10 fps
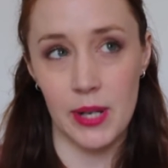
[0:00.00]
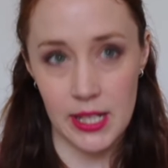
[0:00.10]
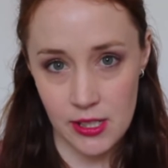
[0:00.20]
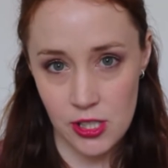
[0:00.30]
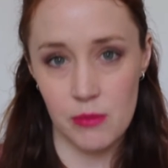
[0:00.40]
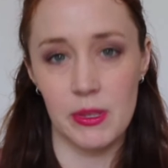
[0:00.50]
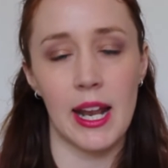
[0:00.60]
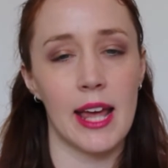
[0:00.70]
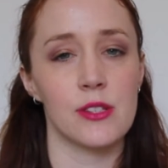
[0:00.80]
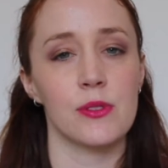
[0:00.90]
reading to me
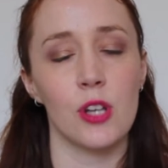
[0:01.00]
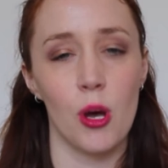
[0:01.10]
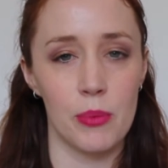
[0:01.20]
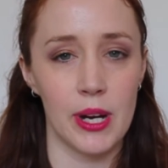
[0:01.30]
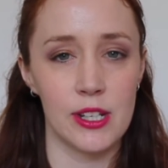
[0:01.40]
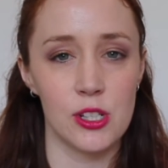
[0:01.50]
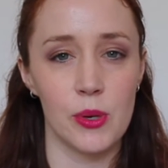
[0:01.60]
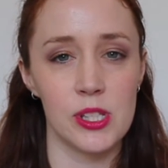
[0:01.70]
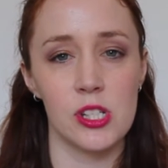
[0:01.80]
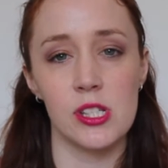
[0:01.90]
and answering the comprehension
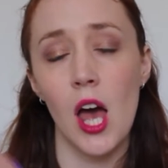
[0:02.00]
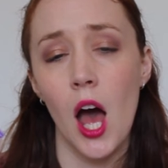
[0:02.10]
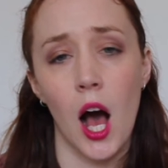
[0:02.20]
questions,